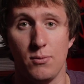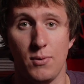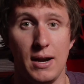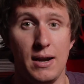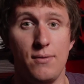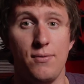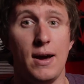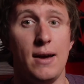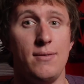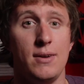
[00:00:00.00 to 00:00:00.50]

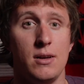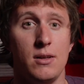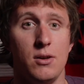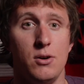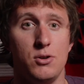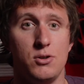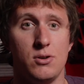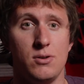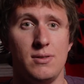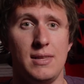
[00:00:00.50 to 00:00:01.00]
RAID 5
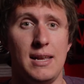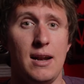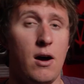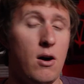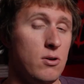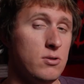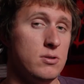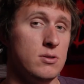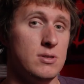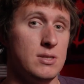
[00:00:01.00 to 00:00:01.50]
enclosure that
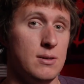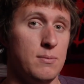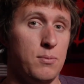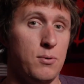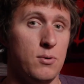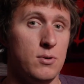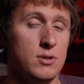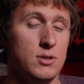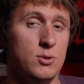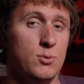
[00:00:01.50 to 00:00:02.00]
also
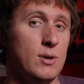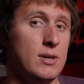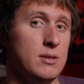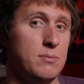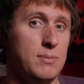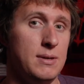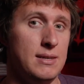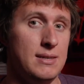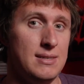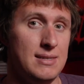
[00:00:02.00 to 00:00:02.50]
supports
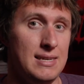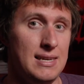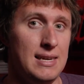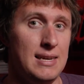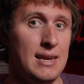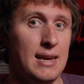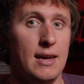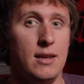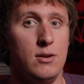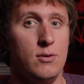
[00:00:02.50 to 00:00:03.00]

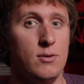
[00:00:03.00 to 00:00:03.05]
USB-C and